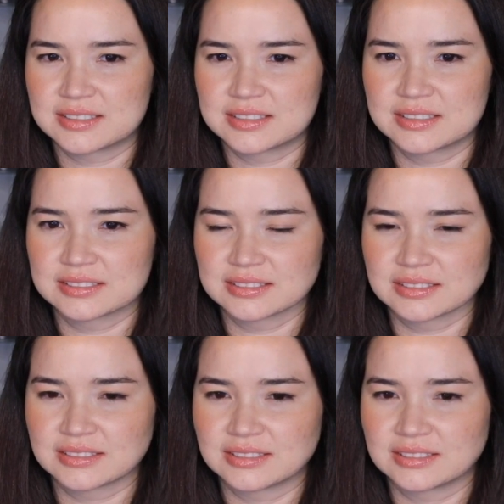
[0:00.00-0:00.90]

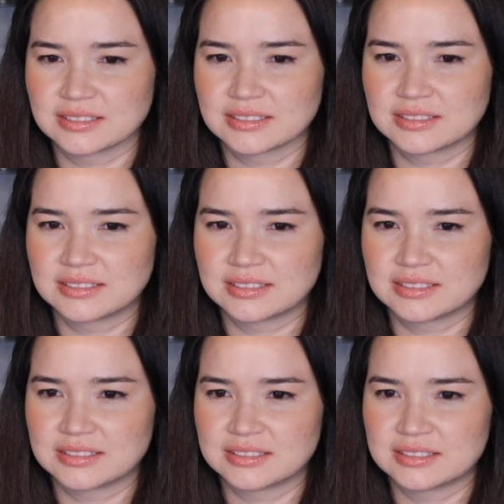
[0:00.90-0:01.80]

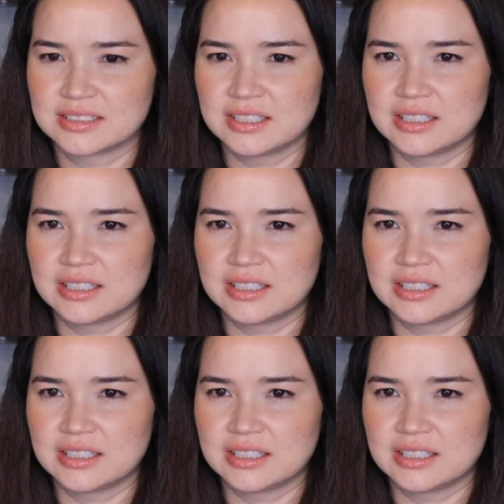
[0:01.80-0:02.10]
The person shown says nothing.